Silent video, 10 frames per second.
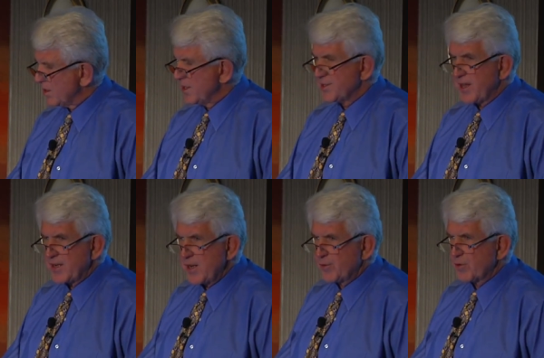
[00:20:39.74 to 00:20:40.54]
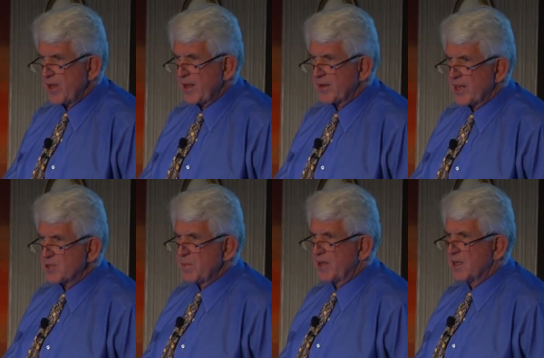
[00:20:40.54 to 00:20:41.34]
is that Ethernet
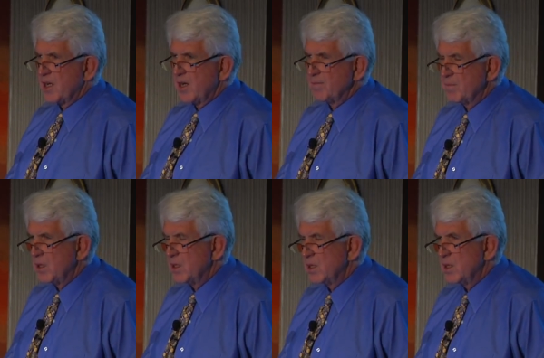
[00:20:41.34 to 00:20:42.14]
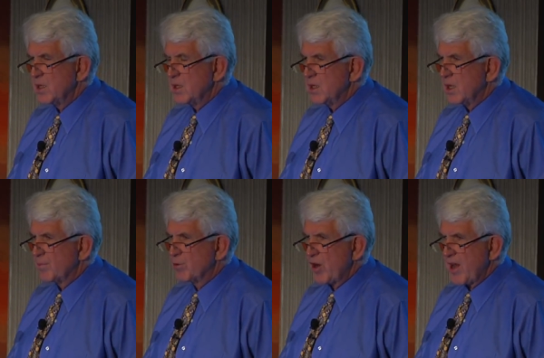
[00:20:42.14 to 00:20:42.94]
has become
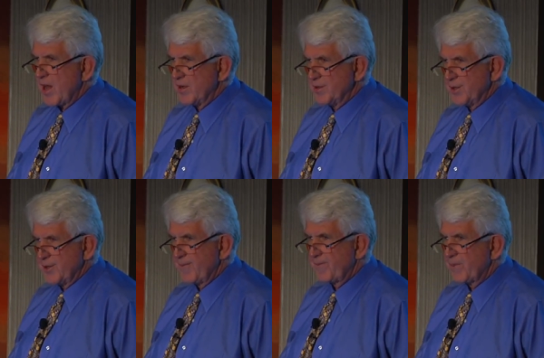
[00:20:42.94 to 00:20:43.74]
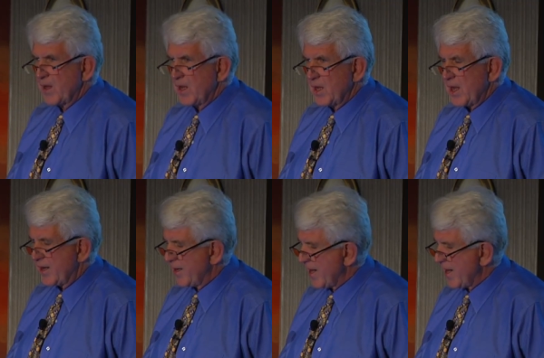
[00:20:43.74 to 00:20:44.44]
a brand. And